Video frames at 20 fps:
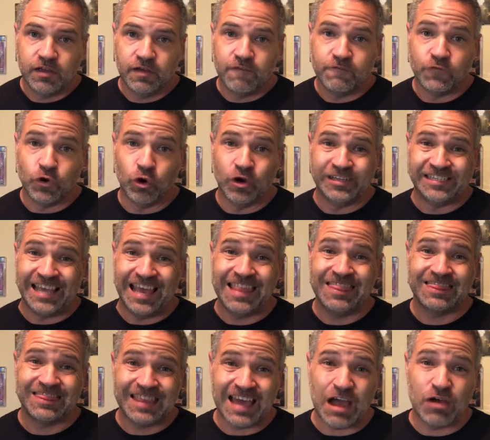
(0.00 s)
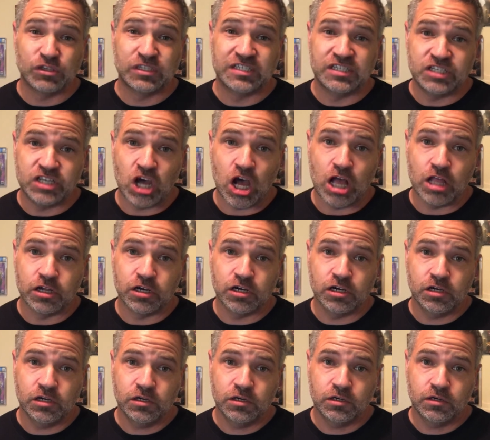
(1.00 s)
for a $10,000
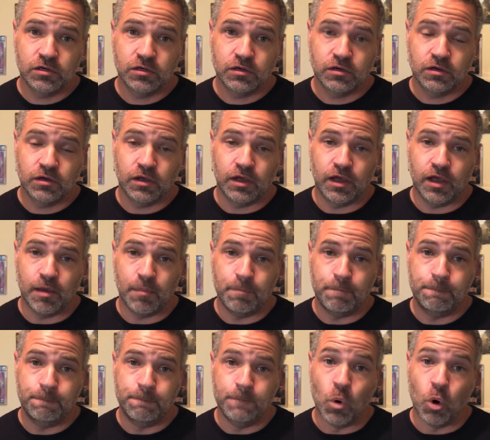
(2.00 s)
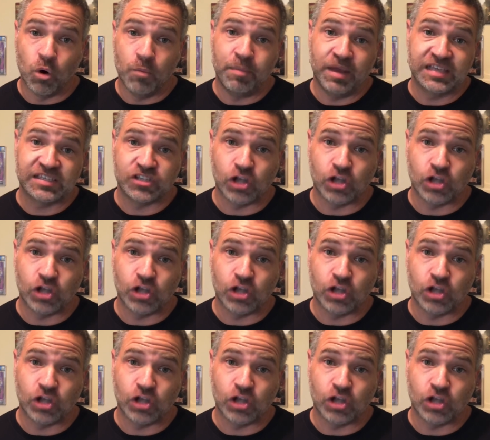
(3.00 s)
or best